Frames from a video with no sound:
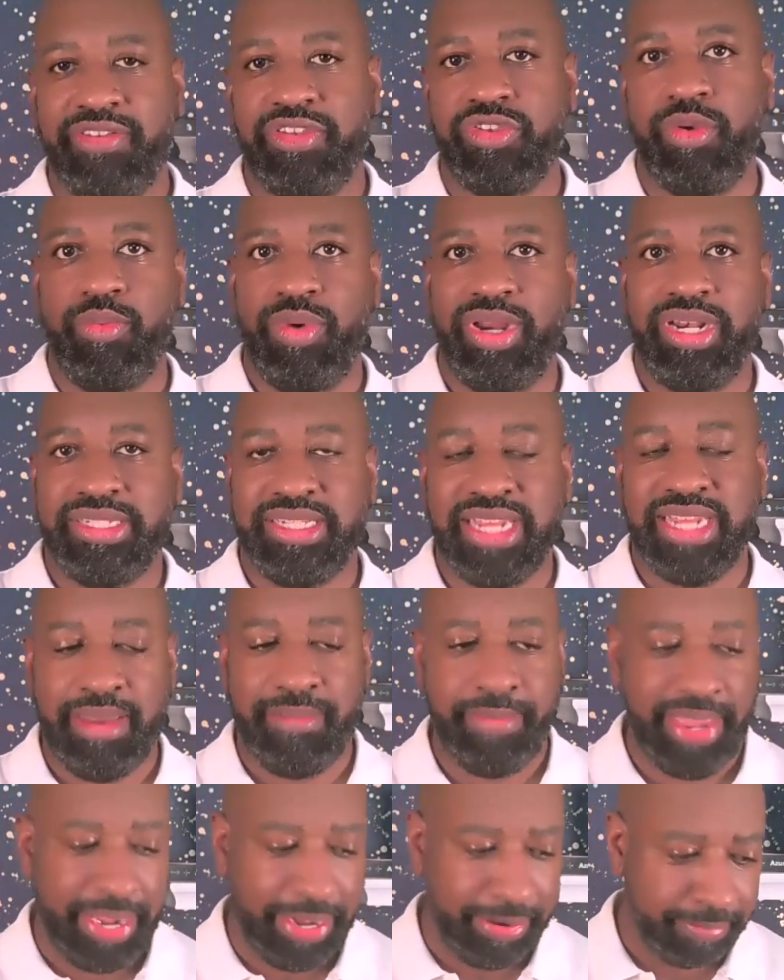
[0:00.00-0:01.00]
So what does that
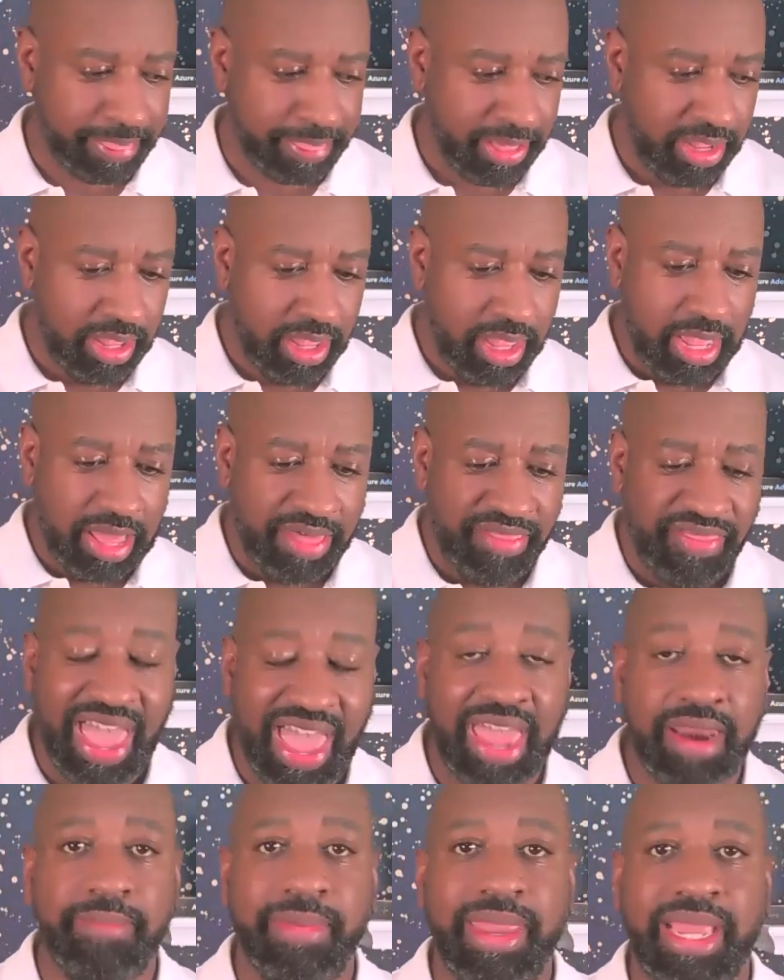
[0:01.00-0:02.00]
mean?
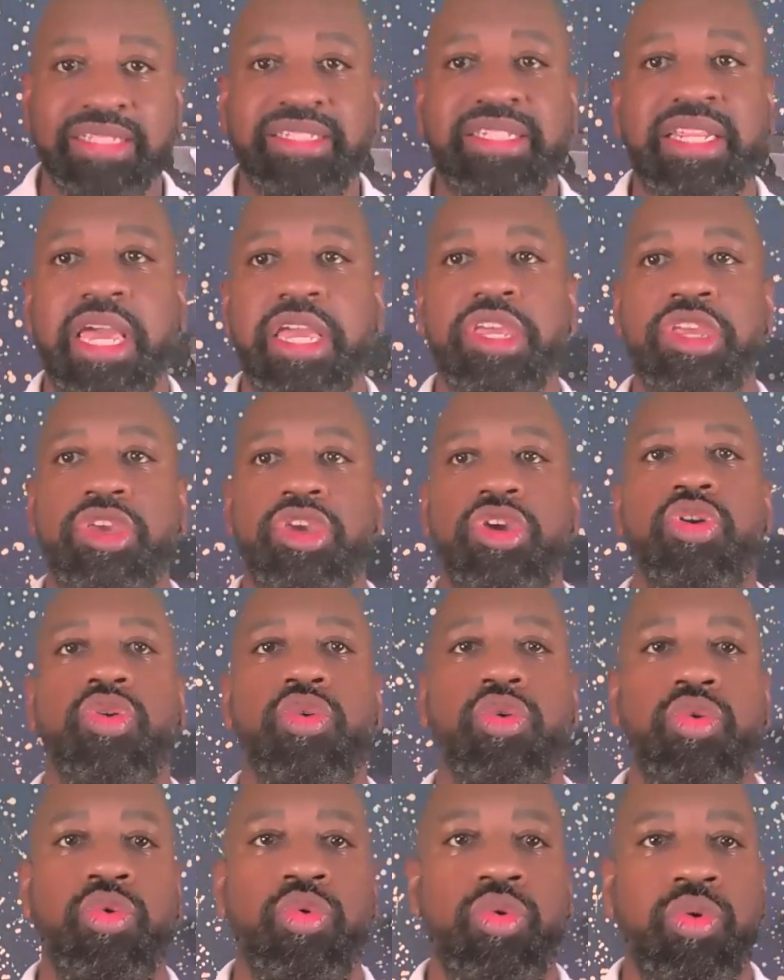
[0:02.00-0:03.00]
That means that
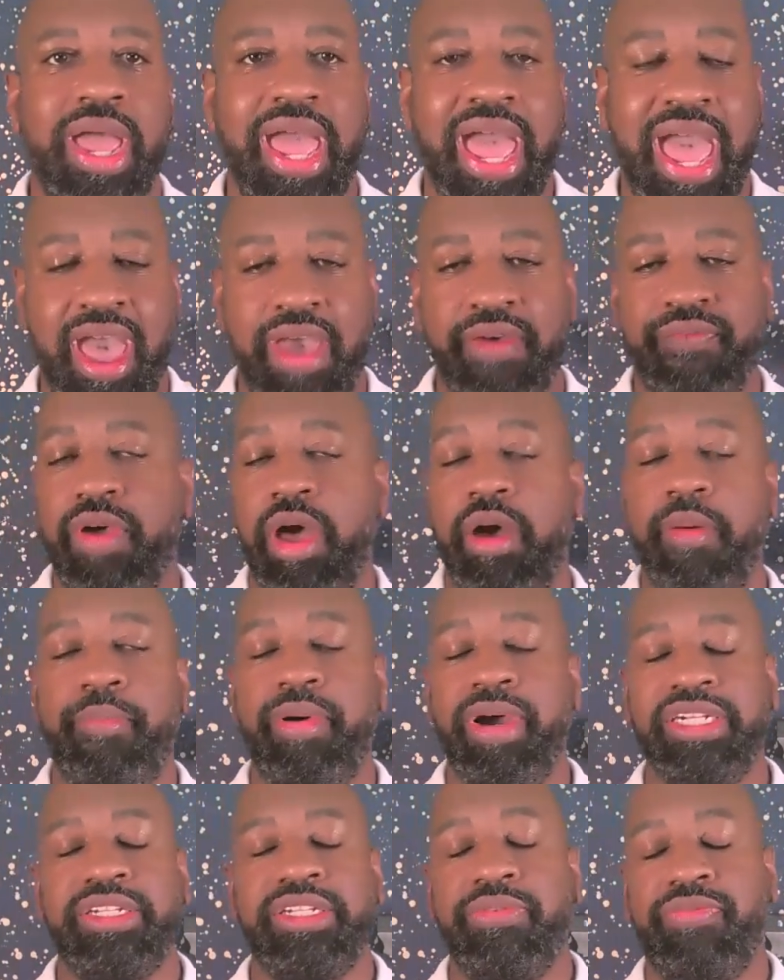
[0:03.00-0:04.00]
you have a
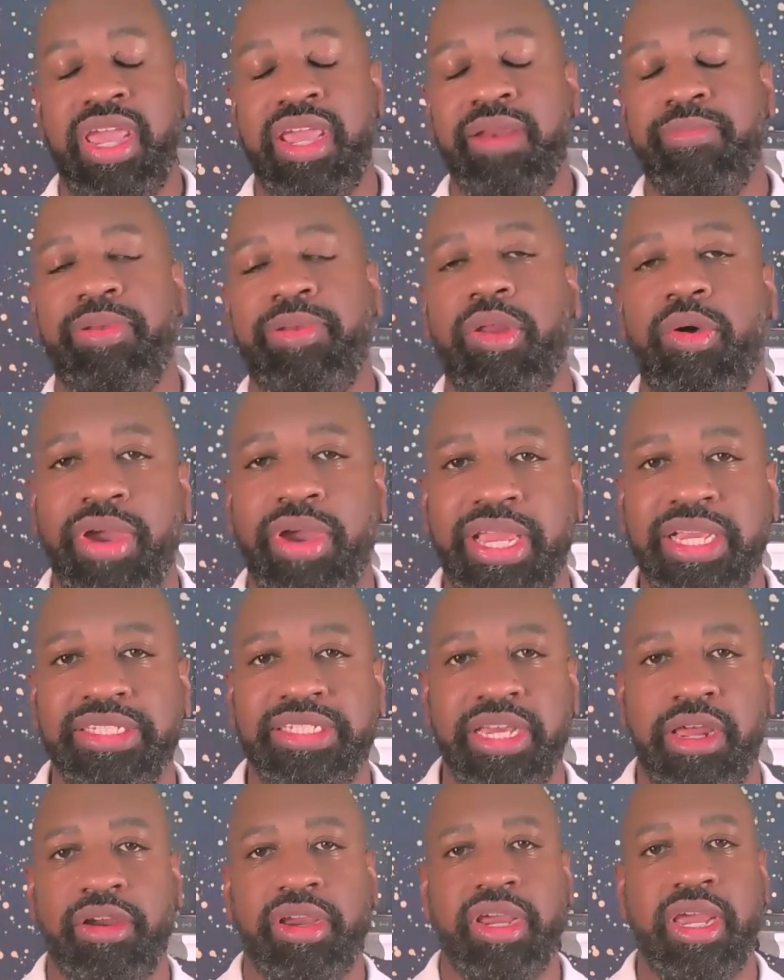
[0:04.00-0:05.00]
bunch of employees
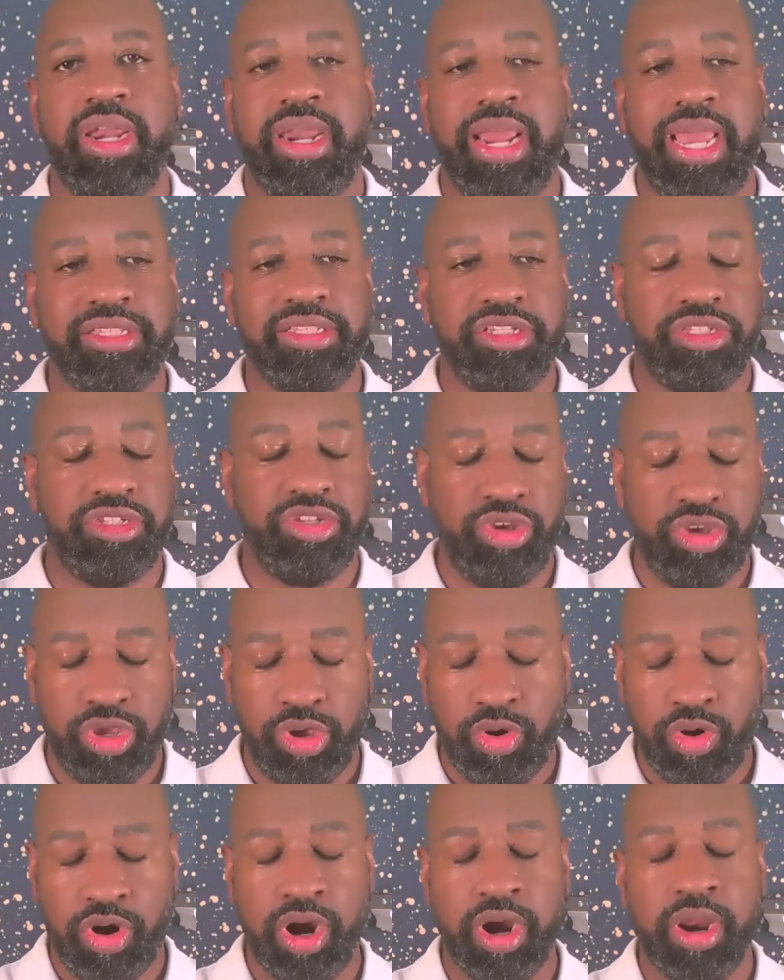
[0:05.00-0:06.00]
that are connected to
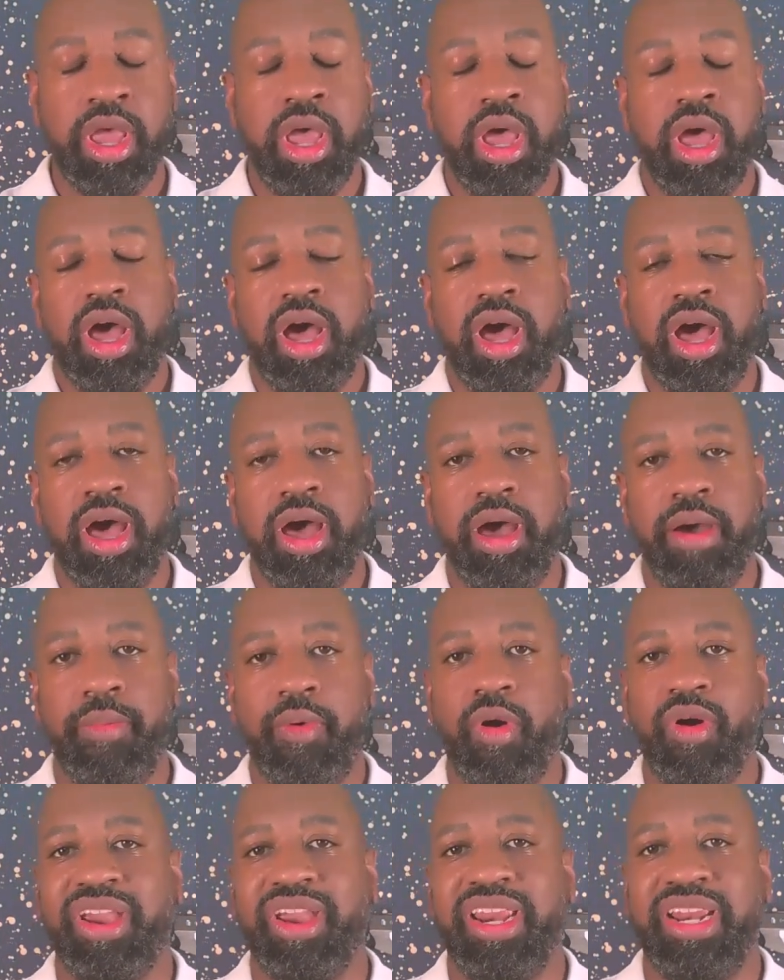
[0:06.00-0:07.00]
your
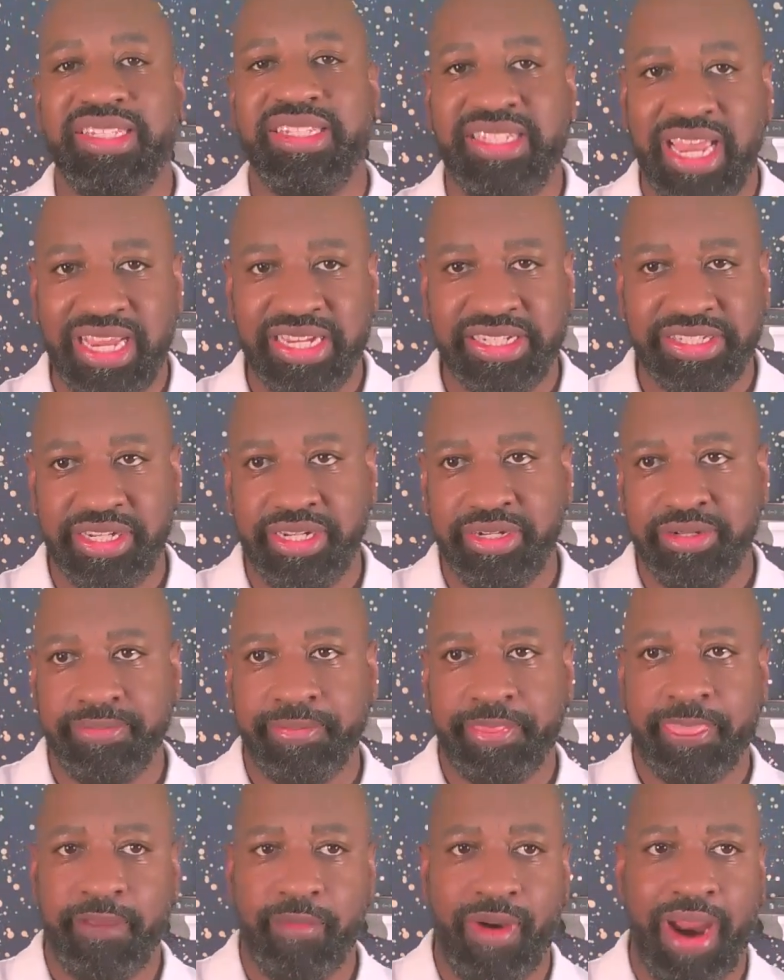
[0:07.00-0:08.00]
organization,
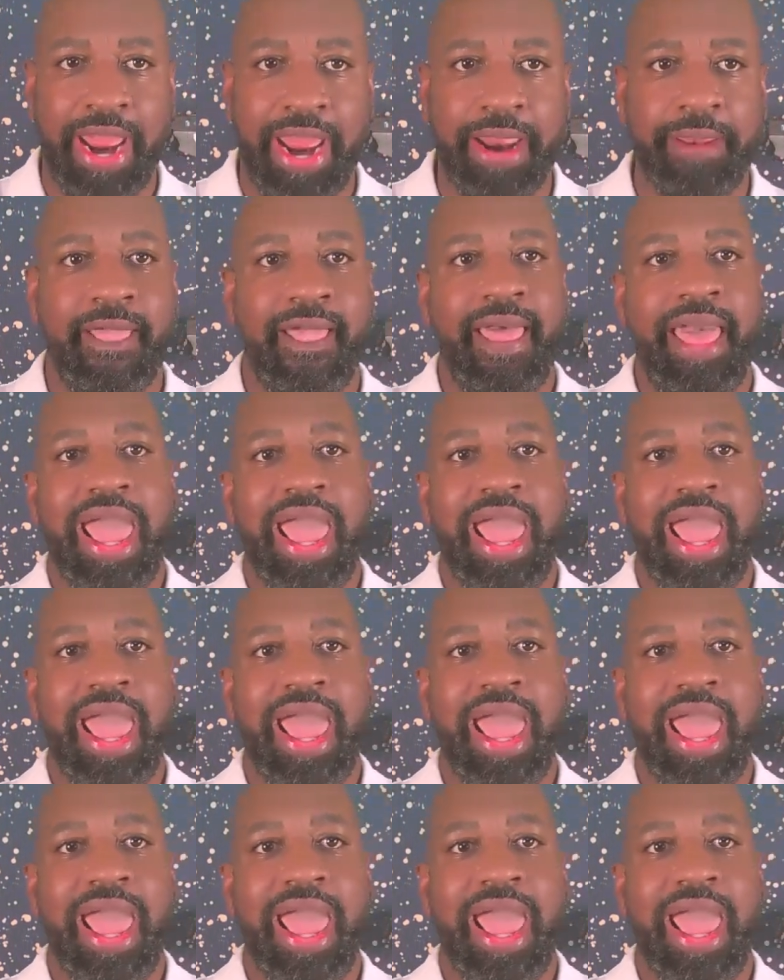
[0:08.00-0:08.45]
right?